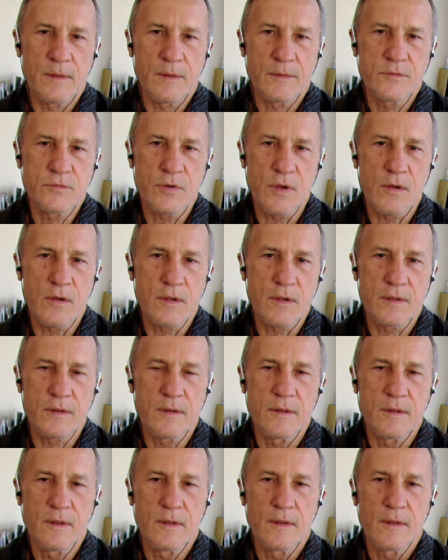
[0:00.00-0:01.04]

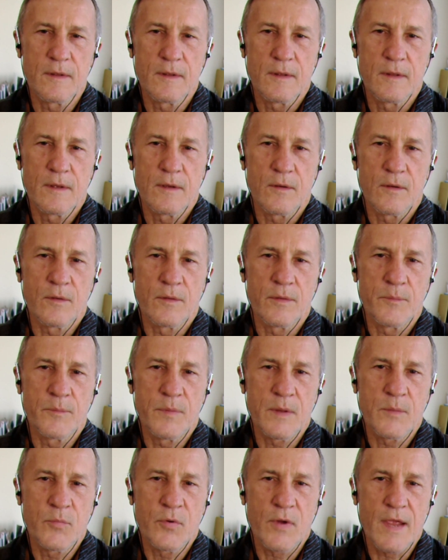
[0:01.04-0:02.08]
trunk or the
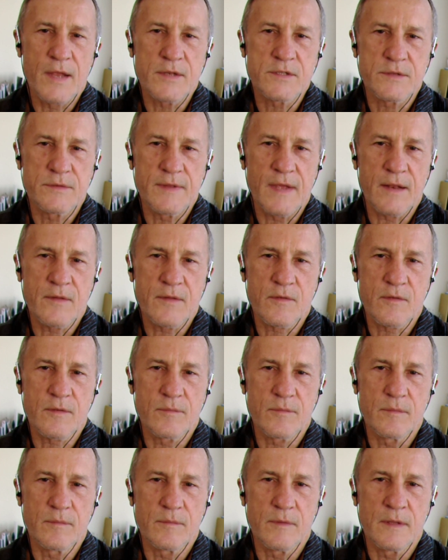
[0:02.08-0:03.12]
big branch,
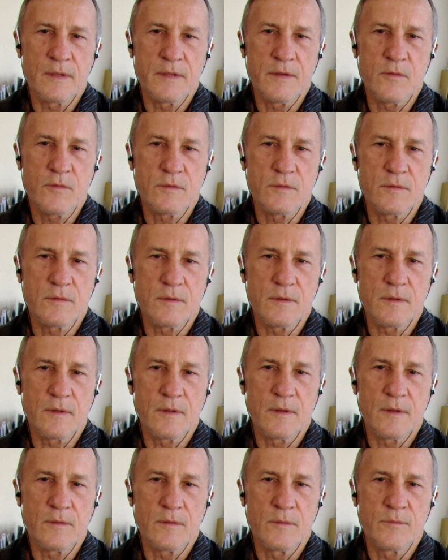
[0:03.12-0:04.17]
that's at least
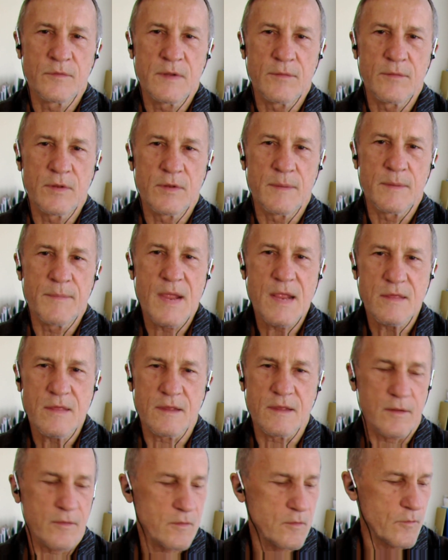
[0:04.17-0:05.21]
you've given the
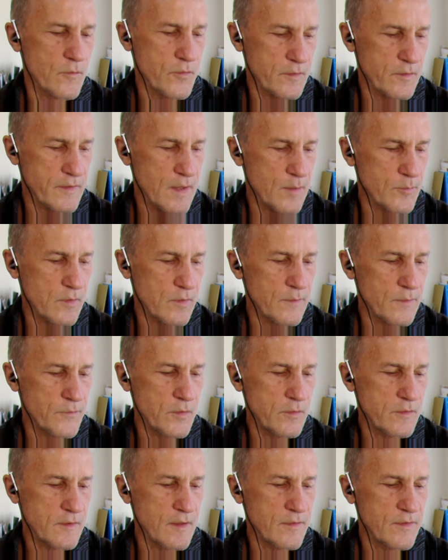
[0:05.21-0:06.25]
main thing. So for example,
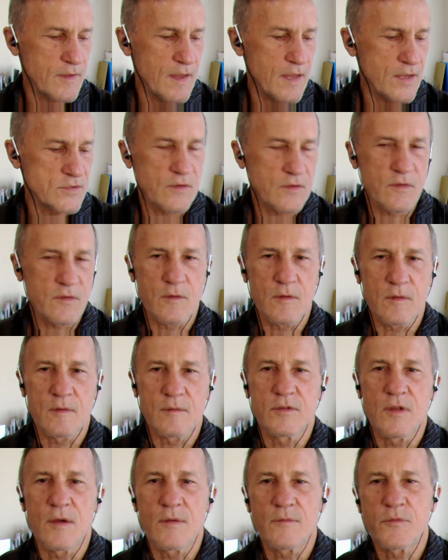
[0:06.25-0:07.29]
if you say the
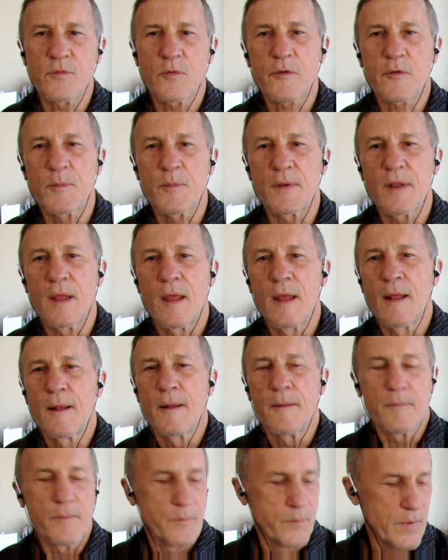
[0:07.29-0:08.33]
agencies of law enforcement,
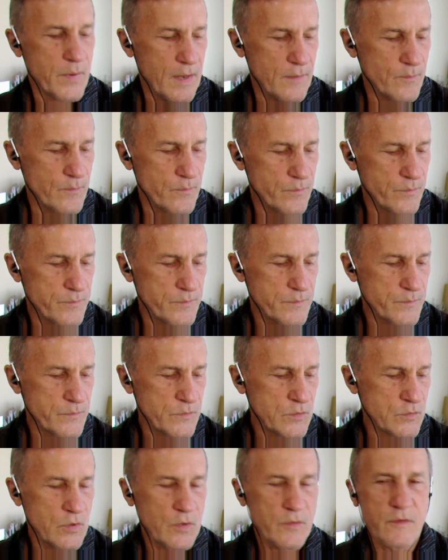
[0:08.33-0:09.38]
but
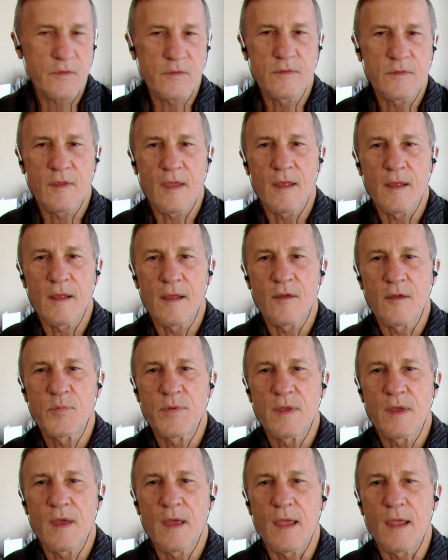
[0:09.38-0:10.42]
you don't say
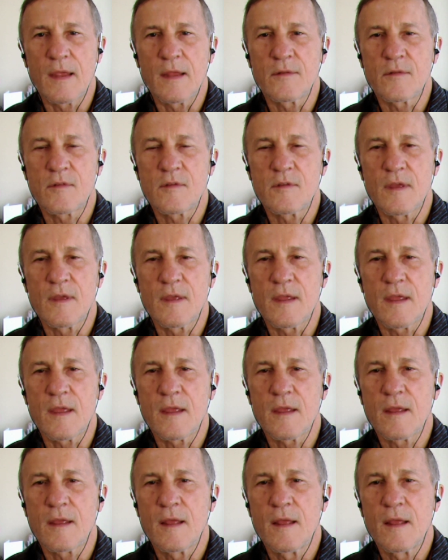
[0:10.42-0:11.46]
FBI and
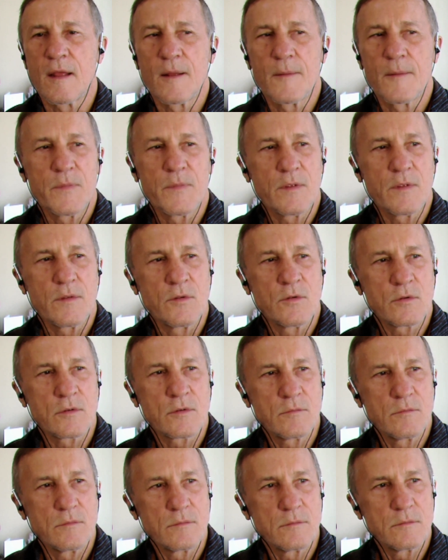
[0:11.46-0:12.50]
CIA,
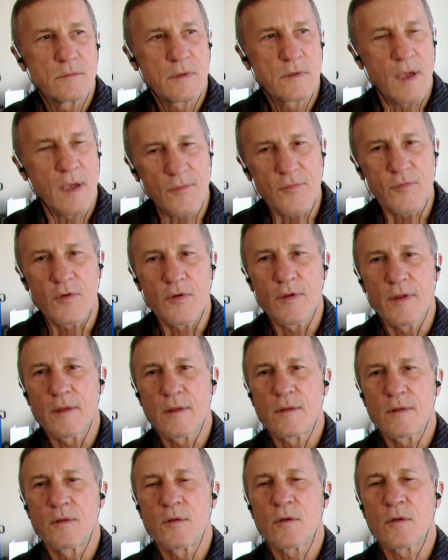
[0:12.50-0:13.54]
you're
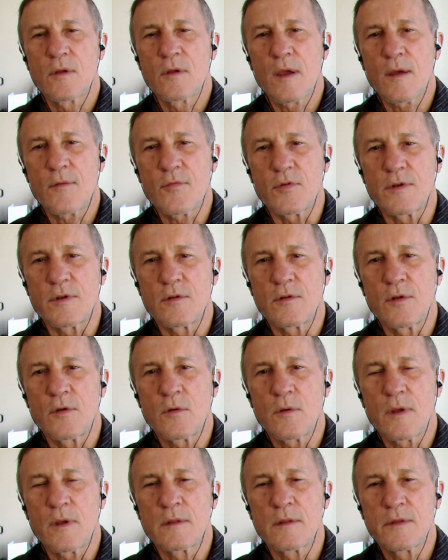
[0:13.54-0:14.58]
covered, you
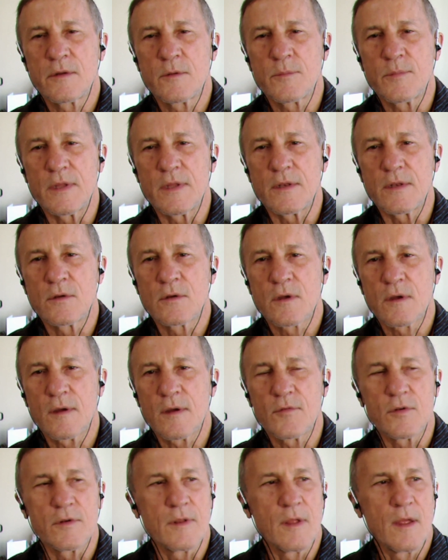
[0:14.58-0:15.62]
know, a little bit, you're
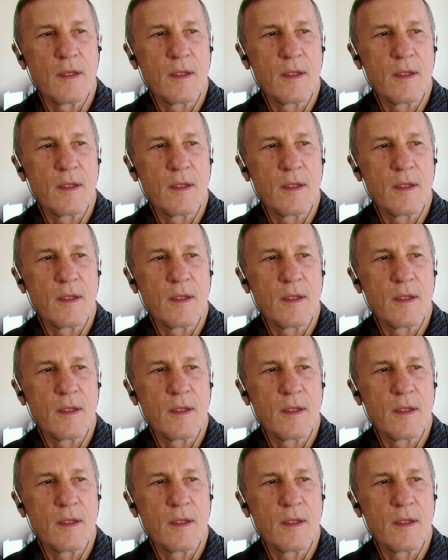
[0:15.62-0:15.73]
covered.